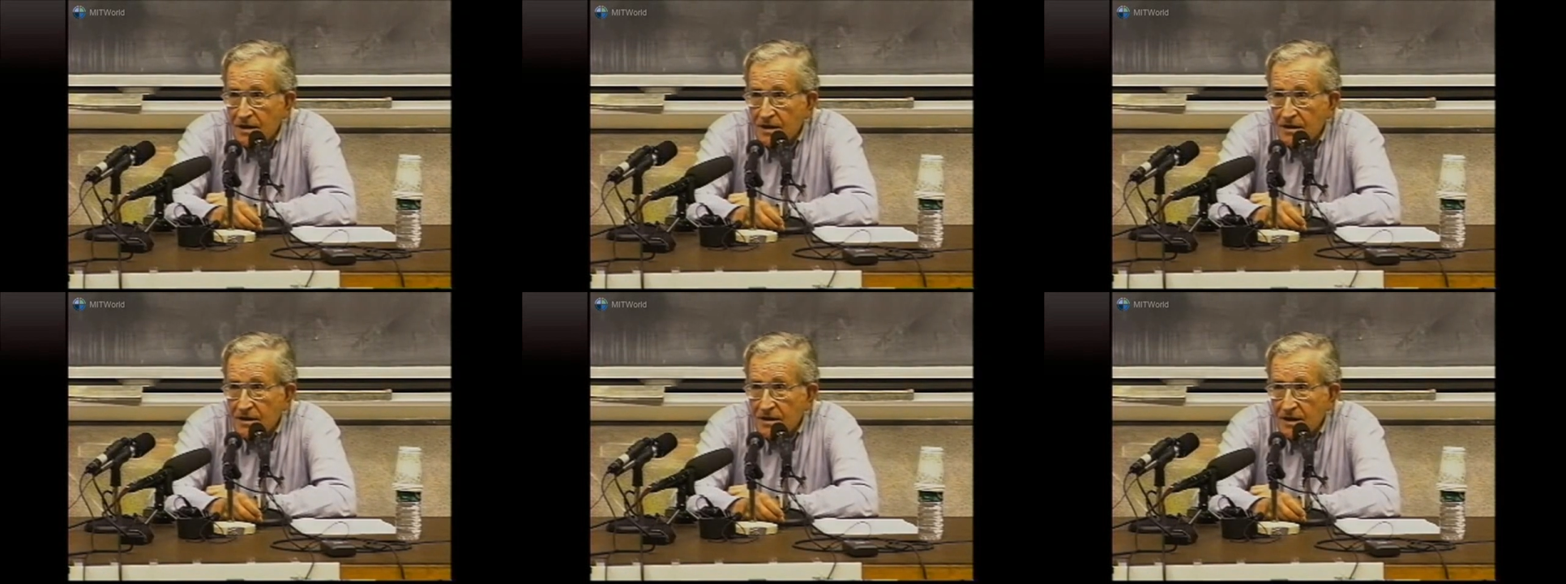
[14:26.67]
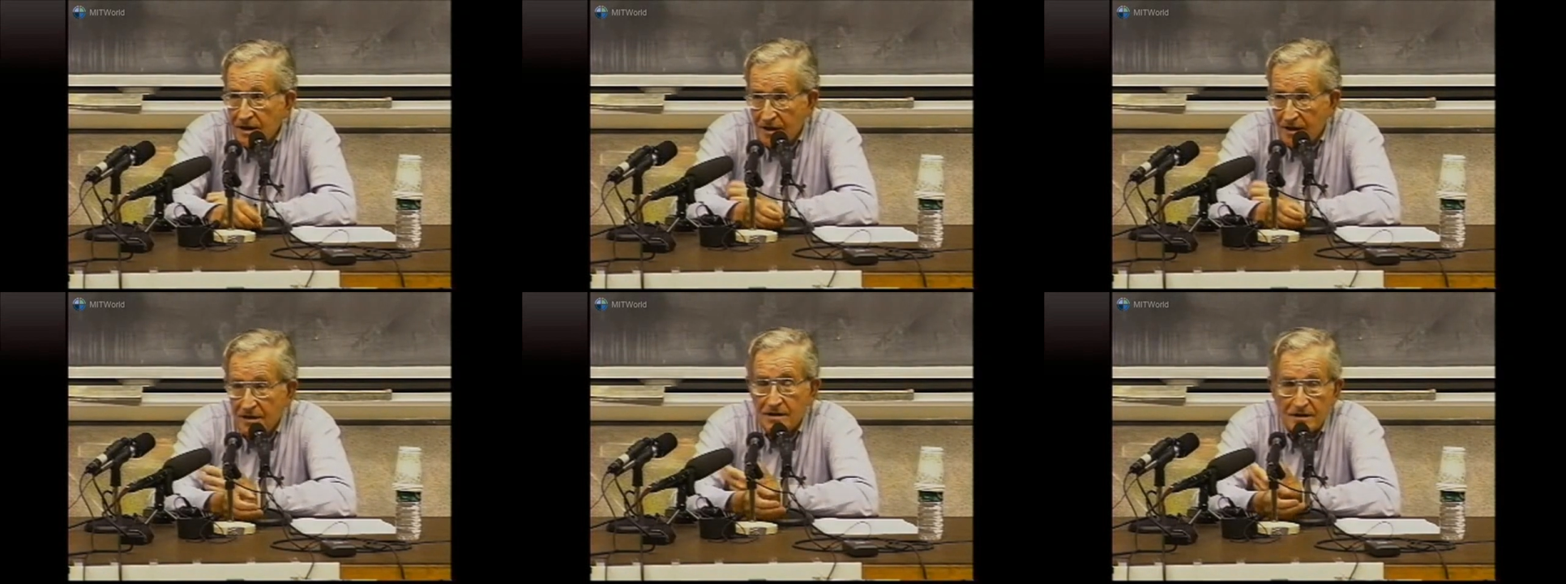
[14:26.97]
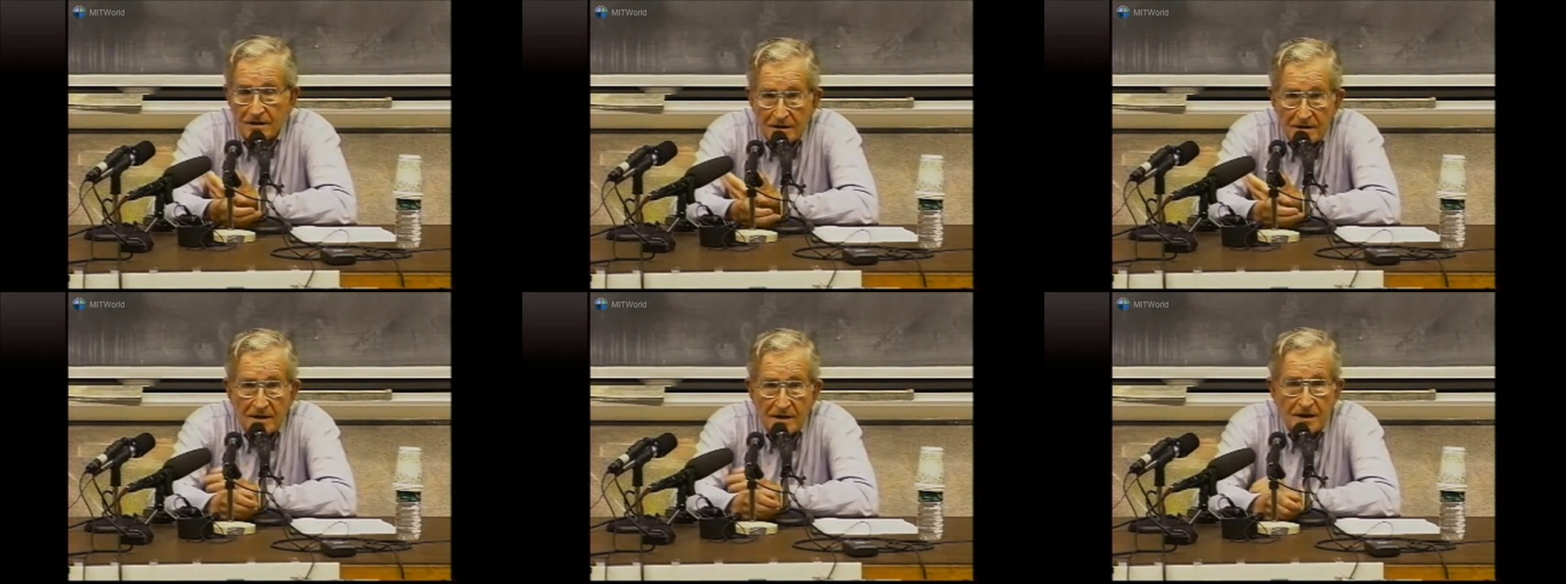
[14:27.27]

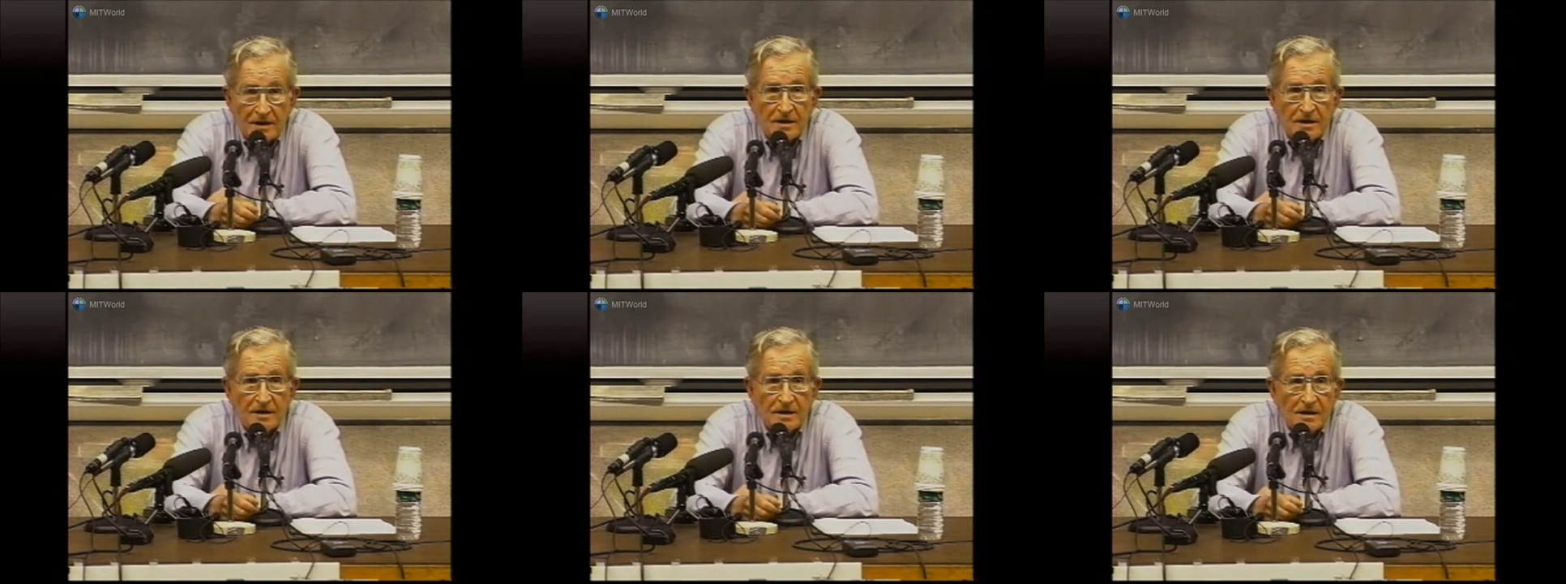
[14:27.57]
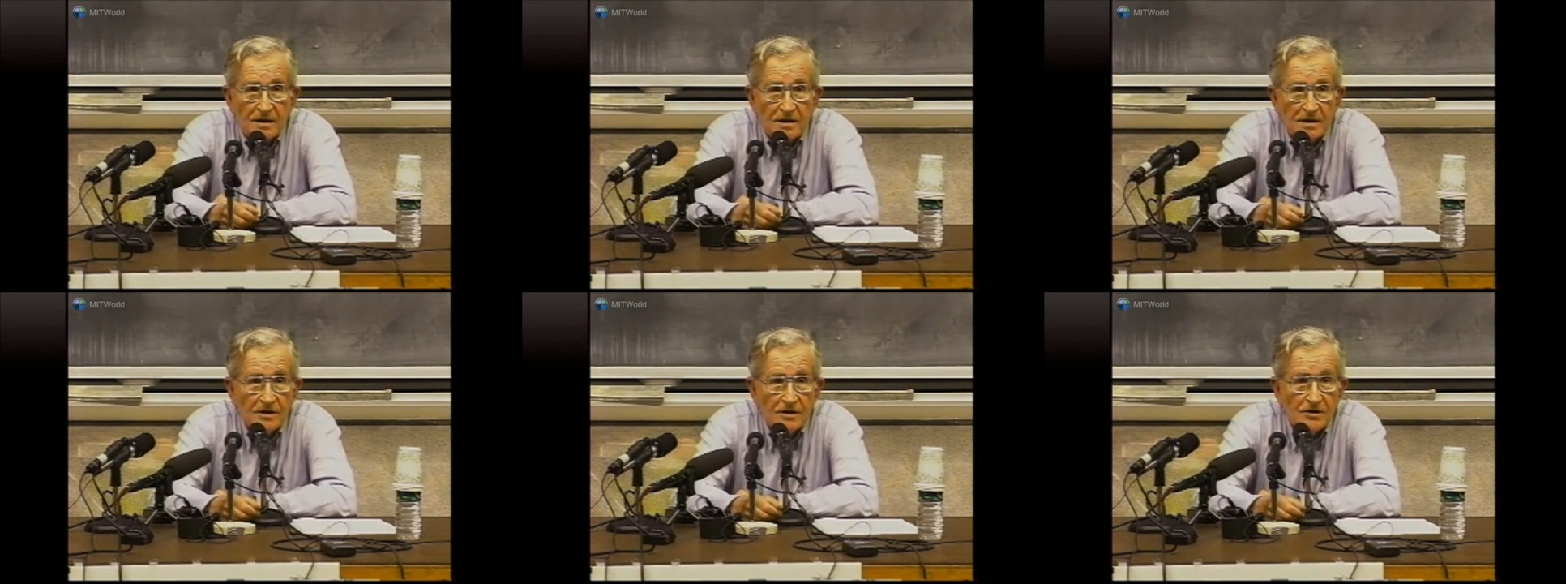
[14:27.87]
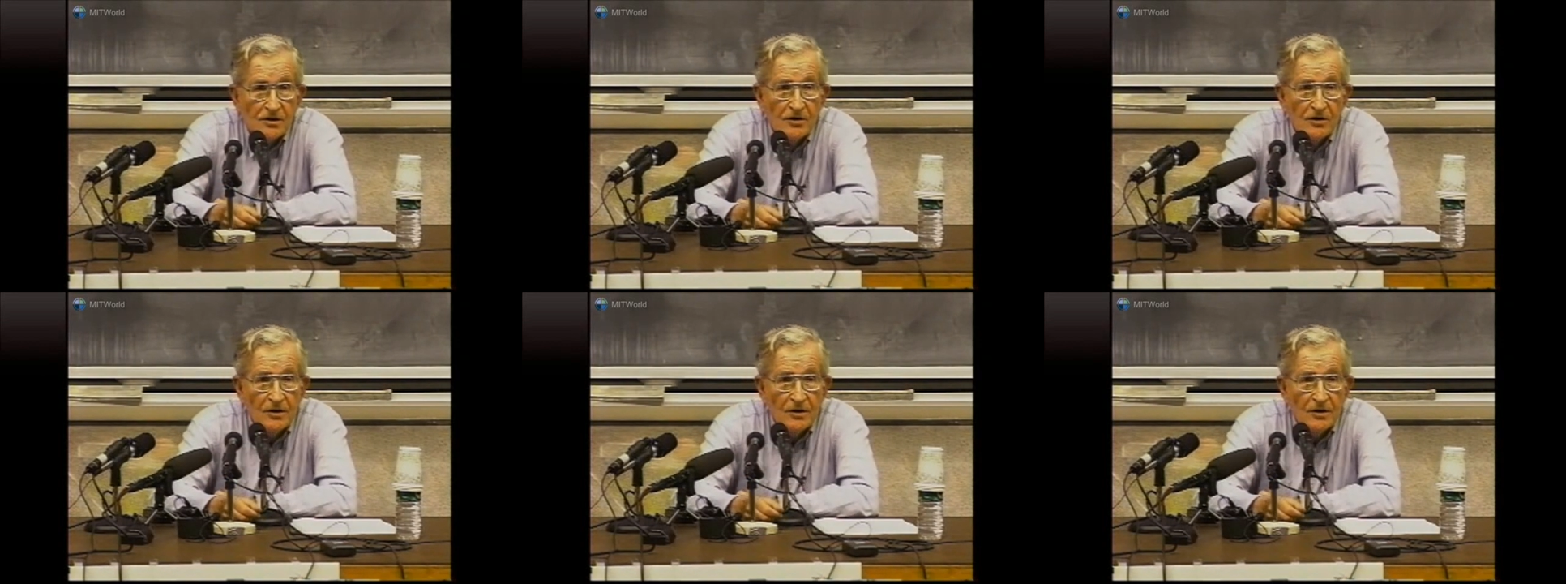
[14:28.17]
and then